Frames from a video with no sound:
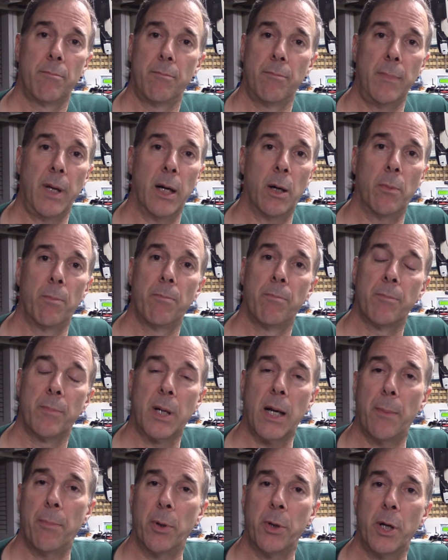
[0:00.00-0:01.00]
You know, a
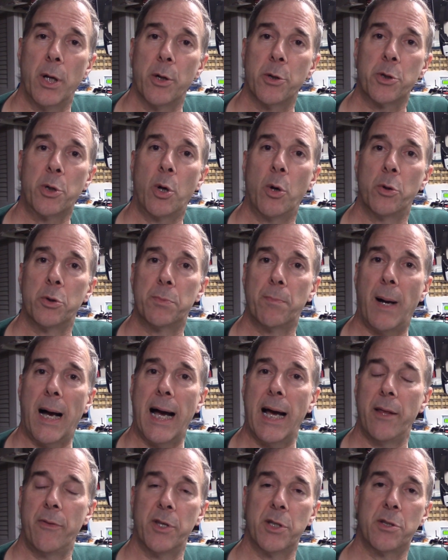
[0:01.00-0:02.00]
couple years goes
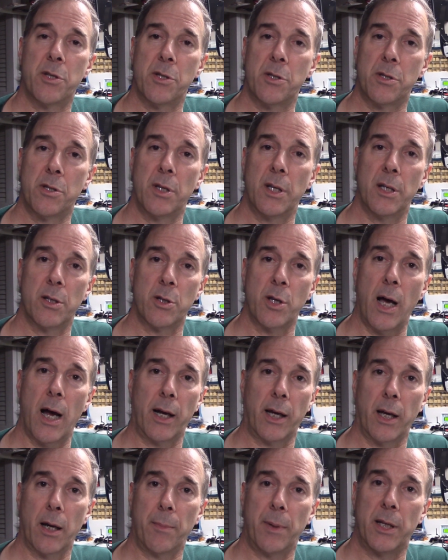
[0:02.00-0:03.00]
by, this is
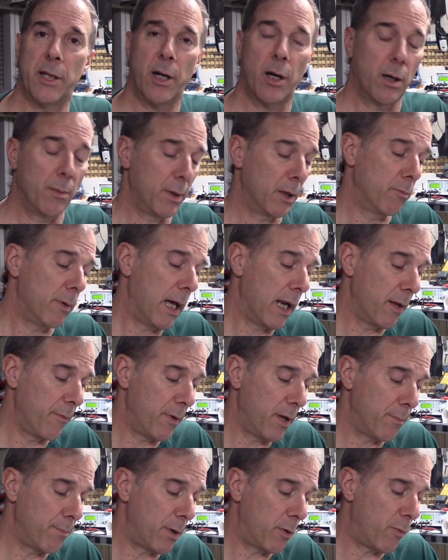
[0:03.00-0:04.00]
not going to be terribly
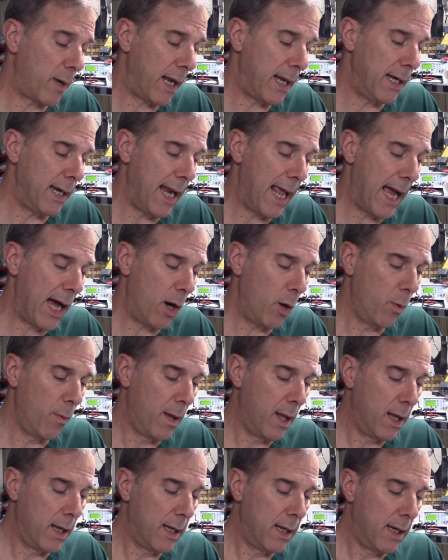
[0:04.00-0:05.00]
relevant, but right now,
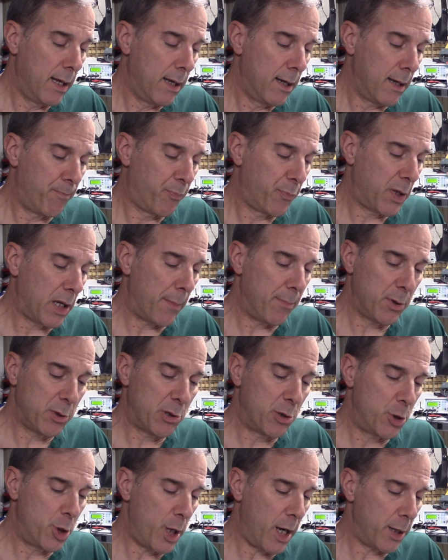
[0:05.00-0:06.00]
a couple
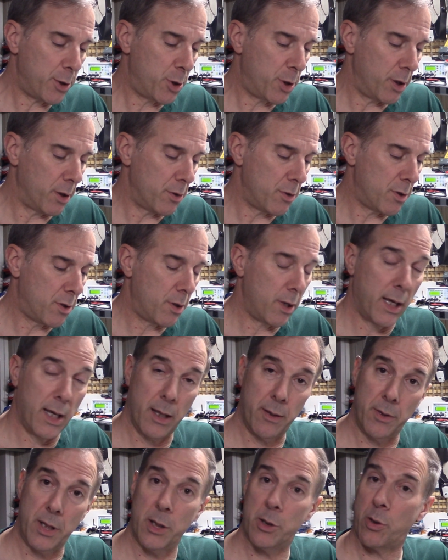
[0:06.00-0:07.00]
suggestions,
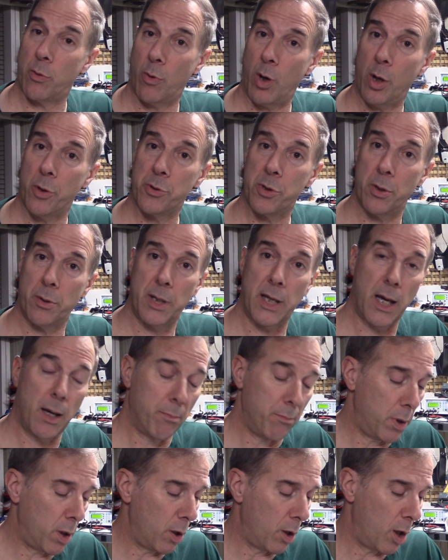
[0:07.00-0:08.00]
and these are also
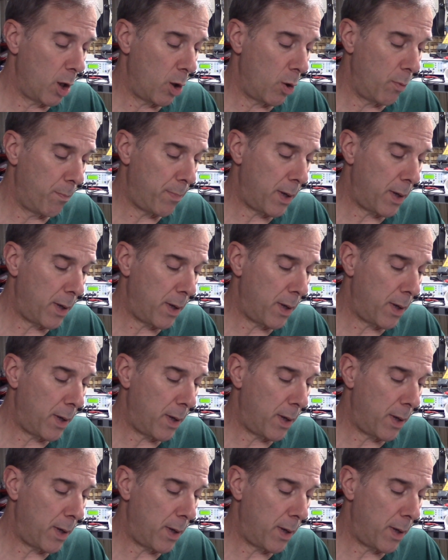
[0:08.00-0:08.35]
down below.